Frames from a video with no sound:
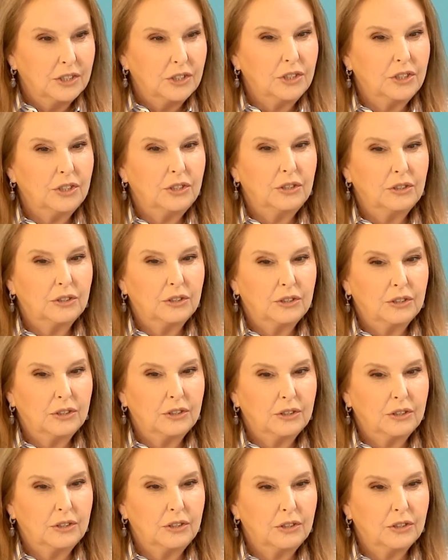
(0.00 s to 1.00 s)
to
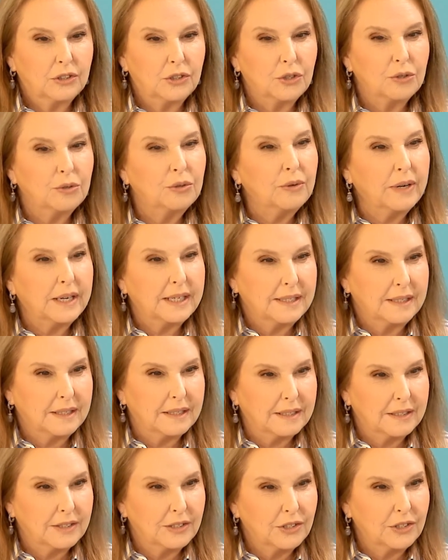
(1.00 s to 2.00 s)
your true
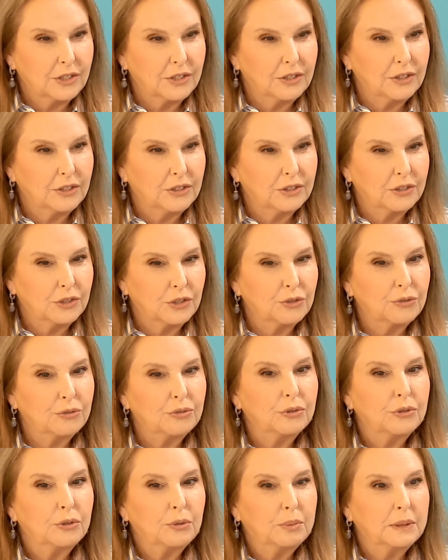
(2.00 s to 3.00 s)
essence, to your
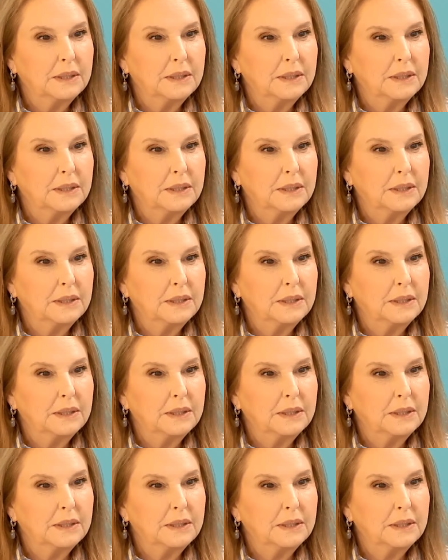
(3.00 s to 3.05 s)
true